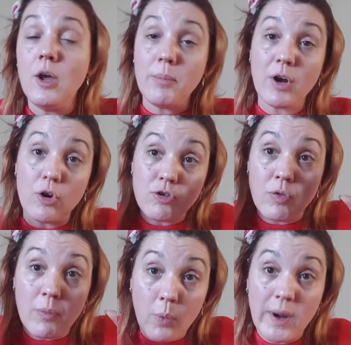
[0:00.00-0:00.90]
because
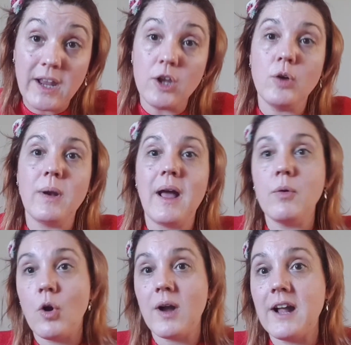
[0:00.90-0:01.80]
the quicker you allow
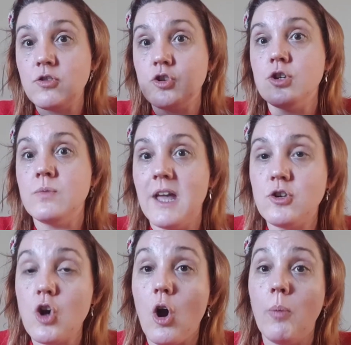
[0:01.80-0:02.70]
your guides to do their
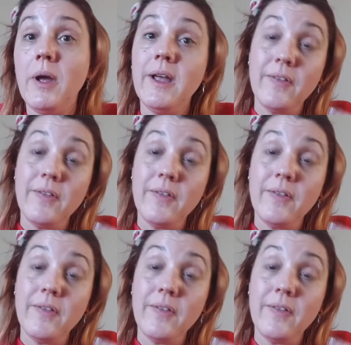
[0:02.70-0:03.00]
job,